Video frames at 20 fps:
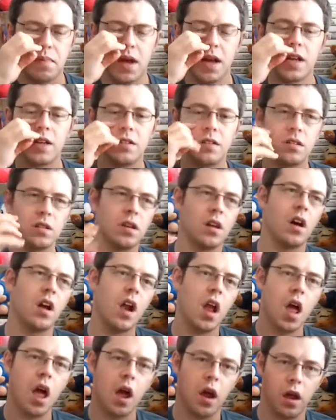packages I
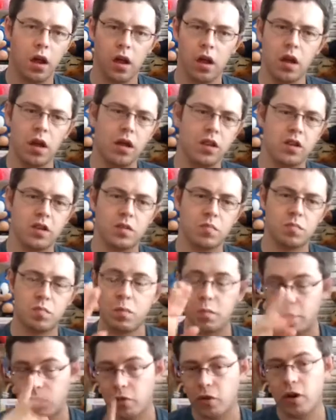got ages
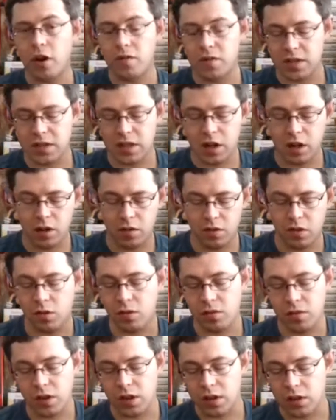before I even started
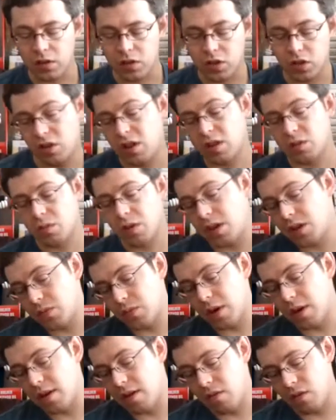doing videos, so that's
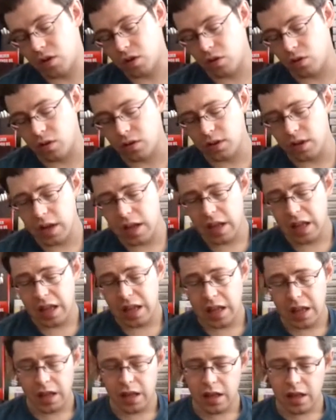hence why I never shown it.
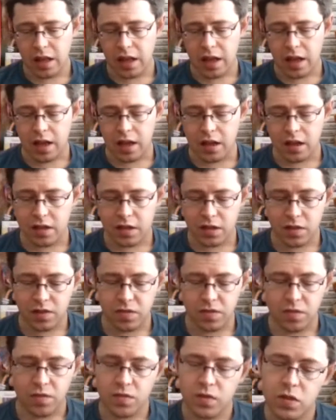And
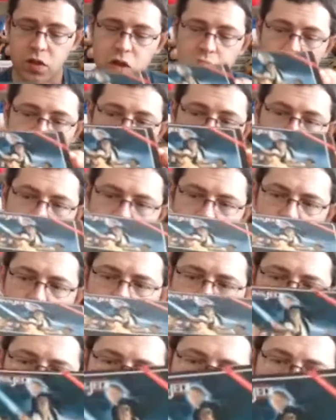it's
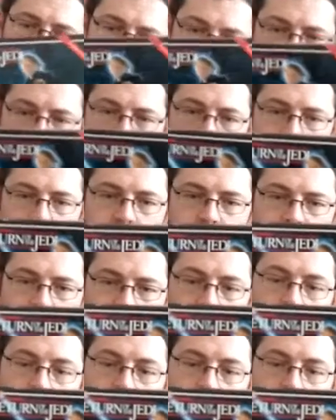Super Return of the